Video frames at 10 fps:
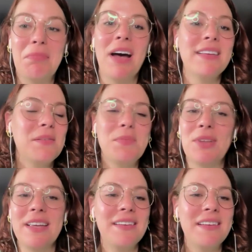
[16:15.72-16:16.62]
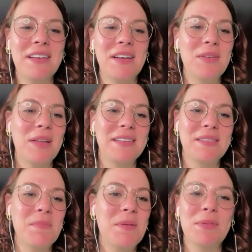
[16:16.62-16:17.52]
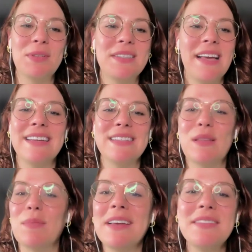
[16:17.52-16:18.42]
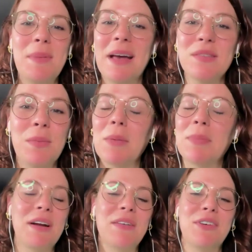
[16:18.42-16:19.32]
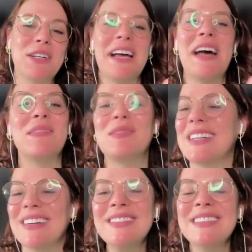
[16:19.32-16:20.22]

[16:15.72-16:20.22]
Possibly, like some people say he's the best basketball player of all time, you know?